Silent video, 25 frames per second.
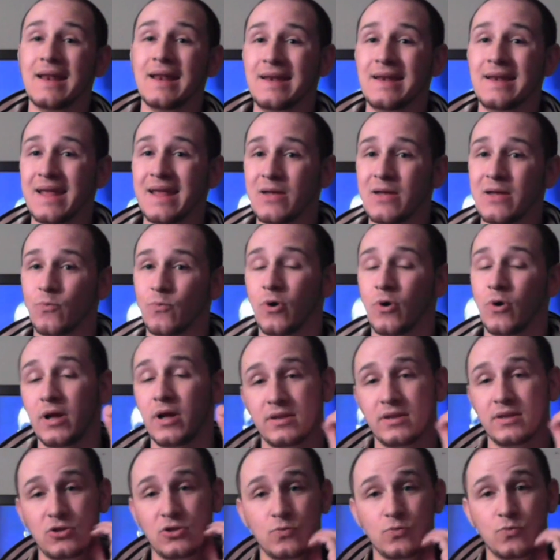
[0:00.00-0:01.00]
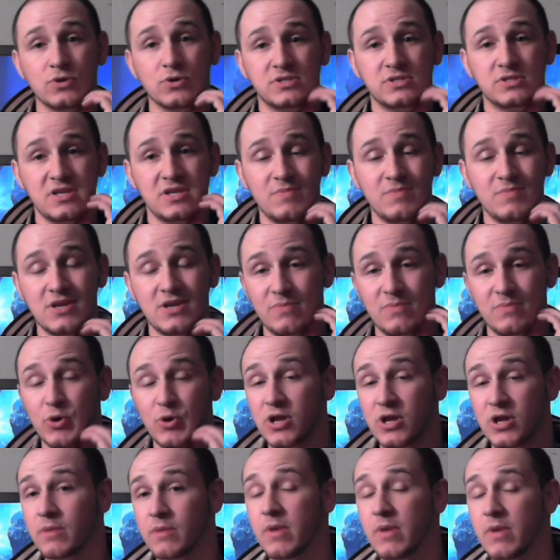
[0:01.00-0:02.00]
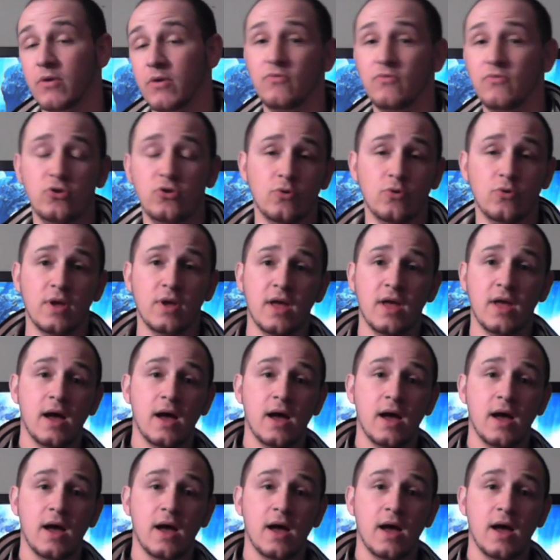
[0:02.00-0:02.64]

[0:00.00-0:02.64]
Day 1. You will see me putting up my review.